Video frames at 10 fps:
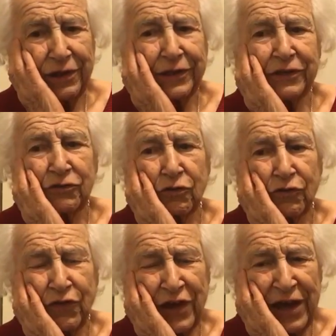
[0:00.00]
And it
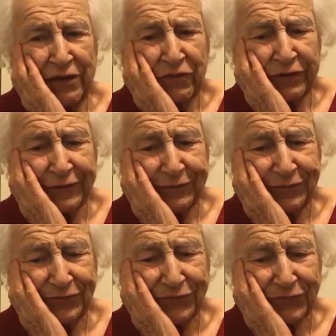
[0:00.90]
took forever
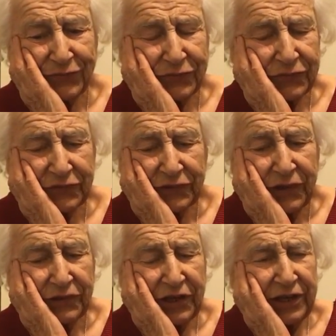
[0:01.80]

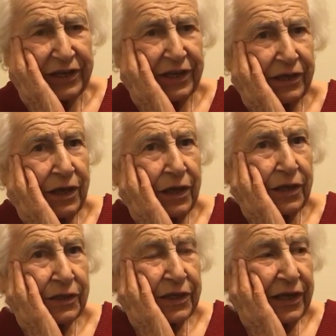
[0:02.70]
till
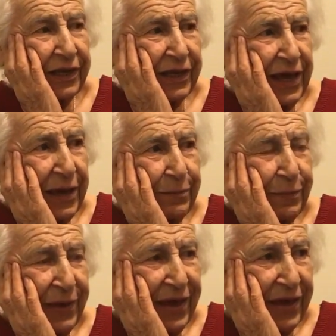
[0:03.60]
he came
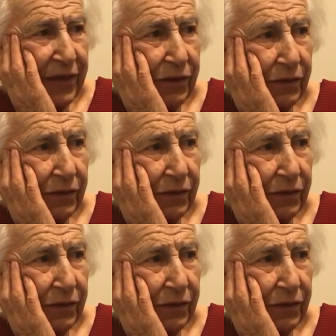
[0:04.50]
back.